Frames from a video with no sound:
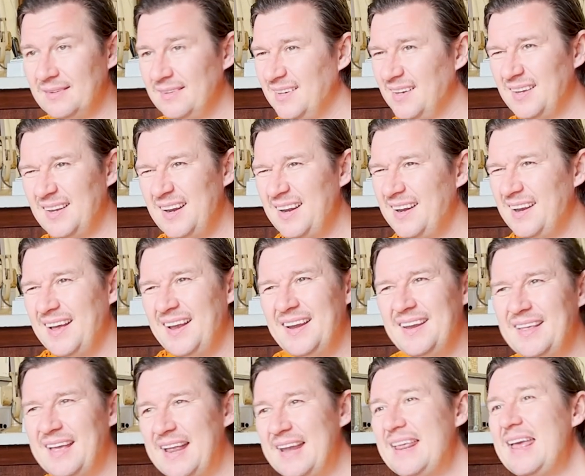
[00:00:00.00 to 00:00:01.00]
Yeah, like
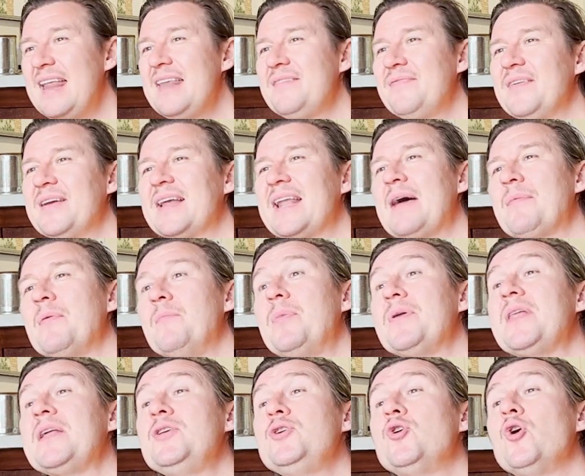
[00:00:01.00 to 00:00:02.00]
anything can happen.
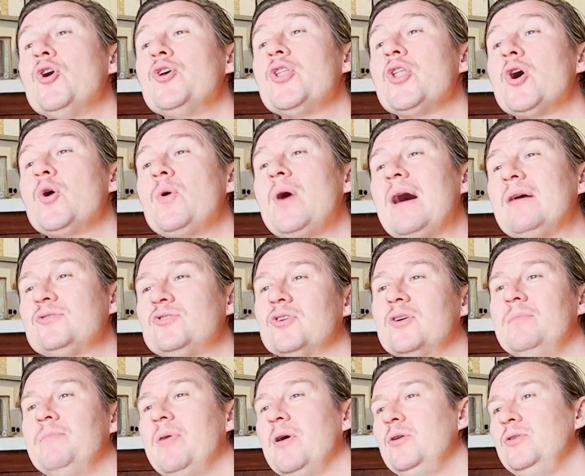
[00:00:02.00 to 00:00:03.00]
But then you got to know how to
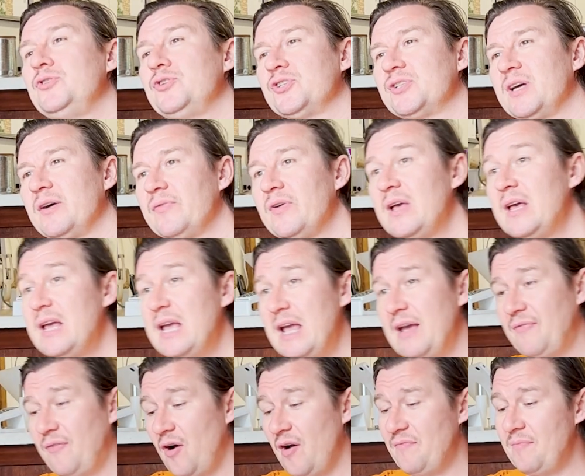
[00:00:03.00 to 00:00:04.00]
compose yourself.
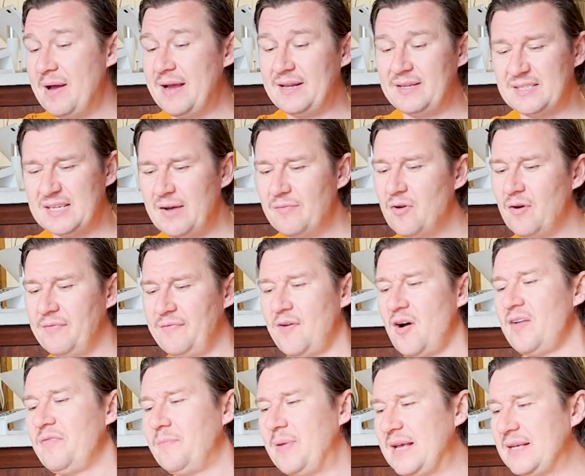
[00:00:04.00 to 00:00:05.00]
If I've got
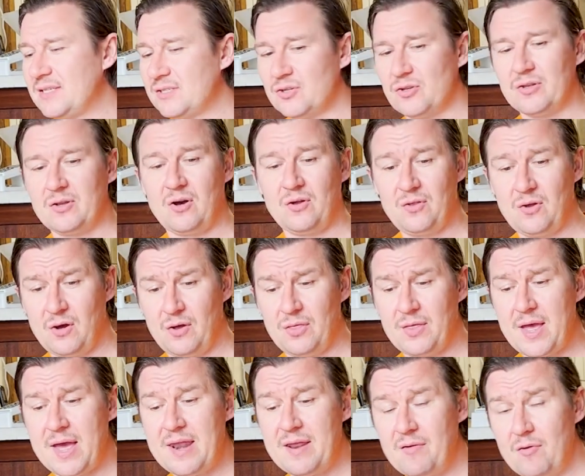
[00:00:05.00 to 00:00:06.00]
5 pizzas on
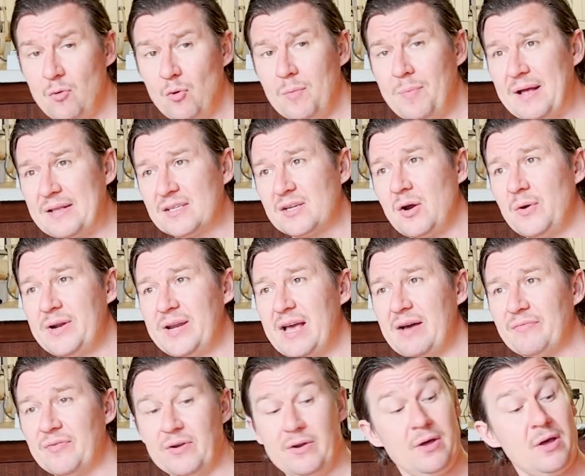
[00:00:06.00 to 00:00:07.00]
there, they're all about to go in the
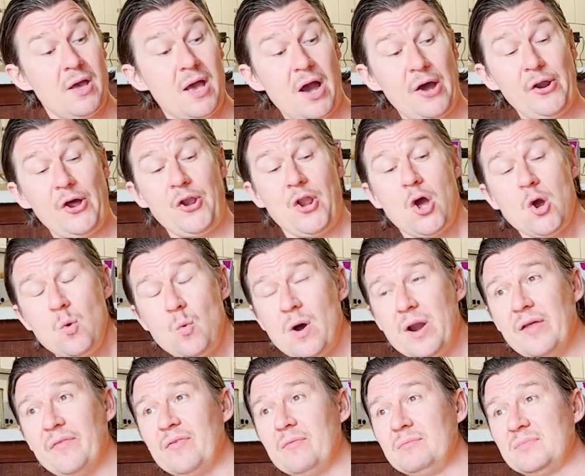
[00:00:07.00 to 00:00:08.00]
oven, and I know
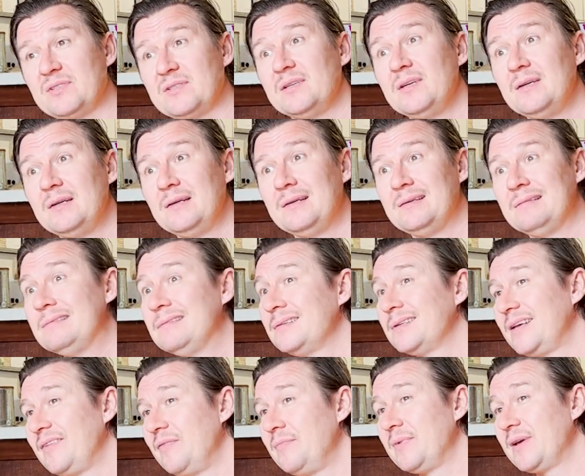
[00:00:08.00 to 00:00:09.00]
one of them's
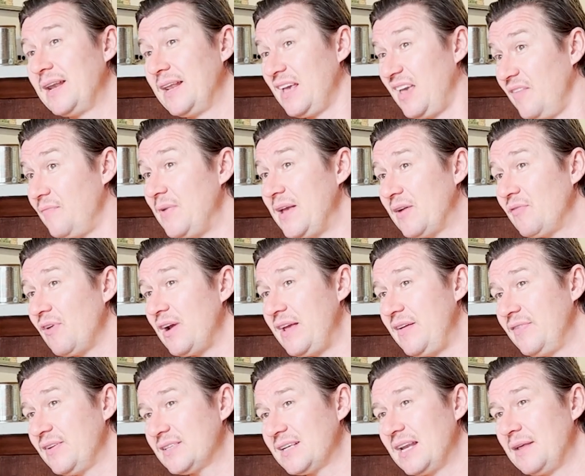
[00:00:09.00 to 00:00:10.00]
going to give me
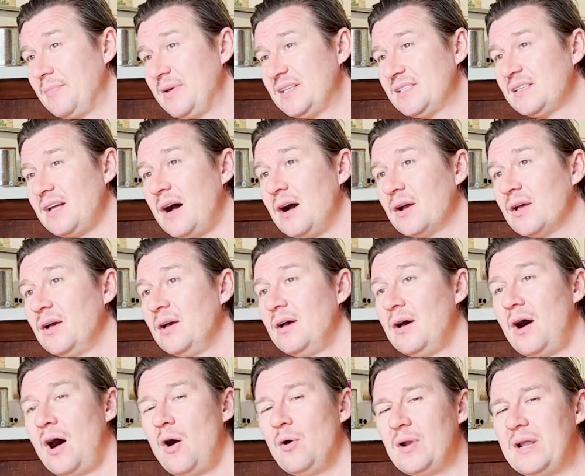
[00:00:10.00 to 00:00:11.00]
grief. It's going to be stuck.
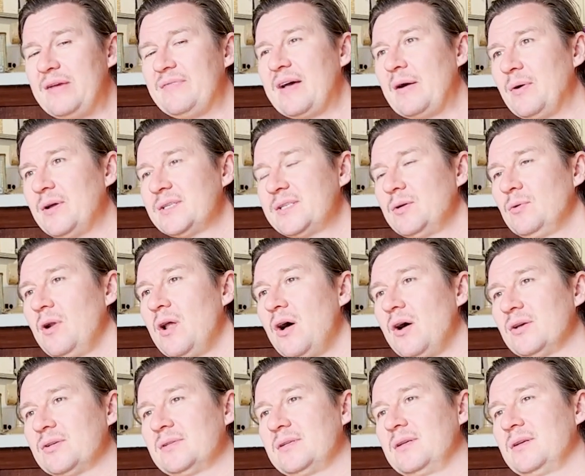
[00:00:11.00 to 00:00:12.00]
I'll leave that one till
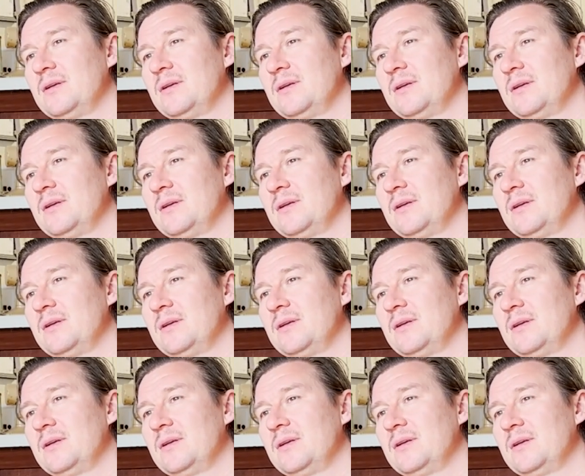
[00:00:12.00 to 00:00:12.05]
last.